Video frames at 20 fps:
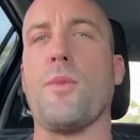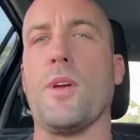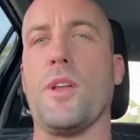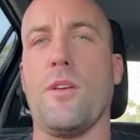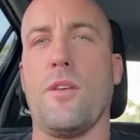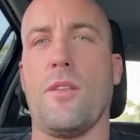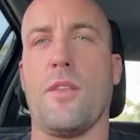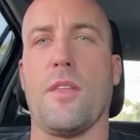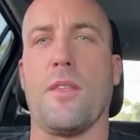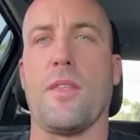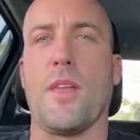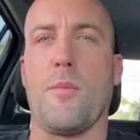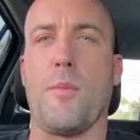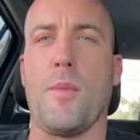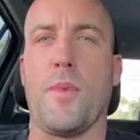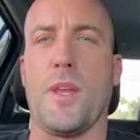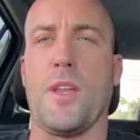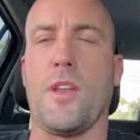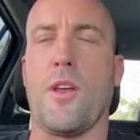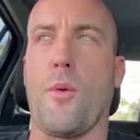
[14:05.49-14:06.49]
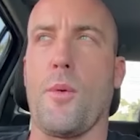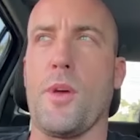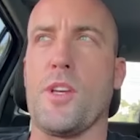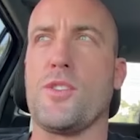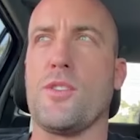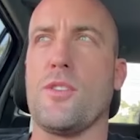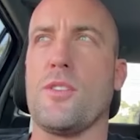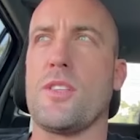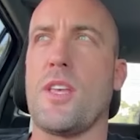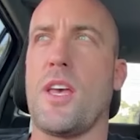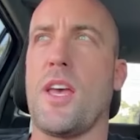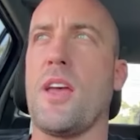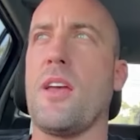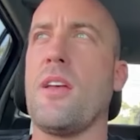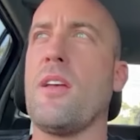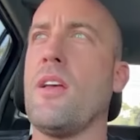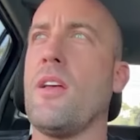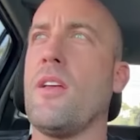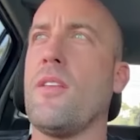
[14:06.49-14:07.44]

We knew that there'd be no issues there.